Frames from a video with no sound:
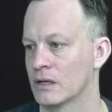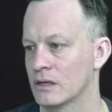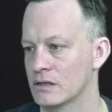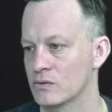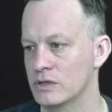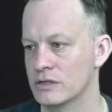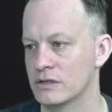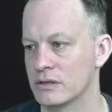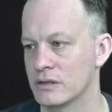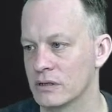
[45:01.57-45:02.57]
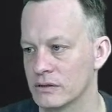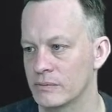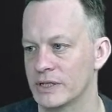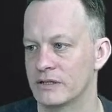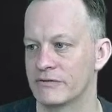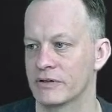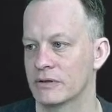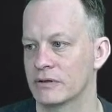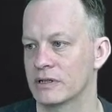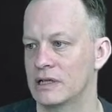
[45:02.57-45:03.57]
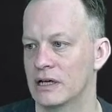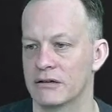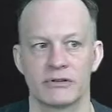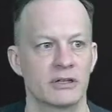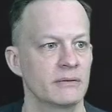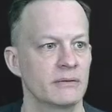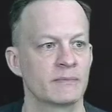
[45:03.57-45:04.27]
This one is a little bit difficult, the diving.